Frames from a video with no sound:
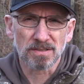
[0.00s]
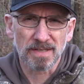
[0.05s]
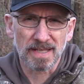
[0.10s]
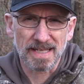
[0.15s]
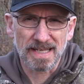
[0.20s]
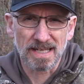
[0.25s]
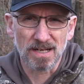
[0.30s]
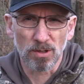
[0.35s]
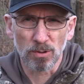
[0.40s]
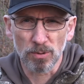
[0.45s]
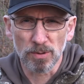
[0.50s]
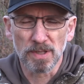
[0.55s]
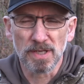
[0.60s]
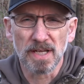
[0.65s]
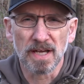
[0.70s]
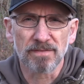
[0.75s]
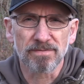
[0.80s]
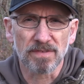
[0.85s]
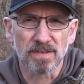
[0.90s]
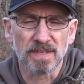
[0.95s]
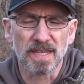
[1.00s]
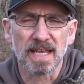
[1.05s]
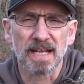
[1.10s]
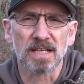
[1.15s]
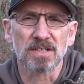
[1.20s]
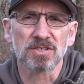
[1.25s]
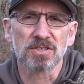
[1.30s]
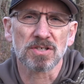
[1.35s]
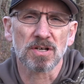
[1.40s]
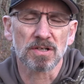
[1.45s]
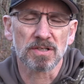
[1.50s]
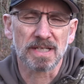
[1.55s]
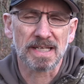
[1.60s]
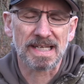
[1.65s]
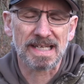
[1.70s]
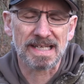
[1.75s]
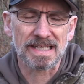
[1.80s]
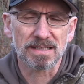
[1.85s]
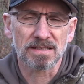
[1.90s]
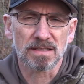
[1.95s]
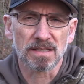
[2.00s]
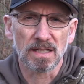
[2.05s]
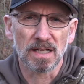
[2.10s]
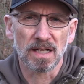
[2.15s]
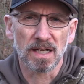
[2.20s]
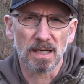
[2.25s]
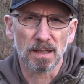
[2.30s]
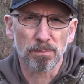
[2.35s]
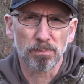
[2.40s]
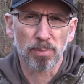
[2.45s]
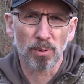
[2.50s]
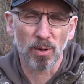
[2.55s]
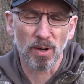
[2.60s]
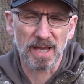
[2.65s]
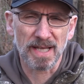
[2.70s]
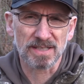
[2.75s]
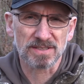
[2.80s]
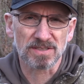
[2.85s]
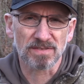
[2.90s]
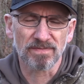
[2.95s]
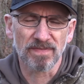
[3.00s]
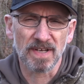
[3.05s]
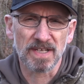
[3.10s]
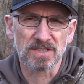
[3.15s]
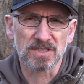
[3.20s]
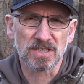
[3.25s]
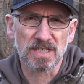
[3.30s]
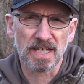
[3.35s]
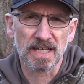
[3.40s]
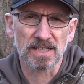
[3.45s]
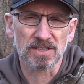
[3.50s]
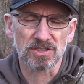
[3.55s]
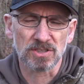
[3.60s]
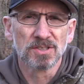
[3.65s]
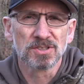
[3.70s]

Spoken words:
they get old enough that they can start to eat plants and vegetation.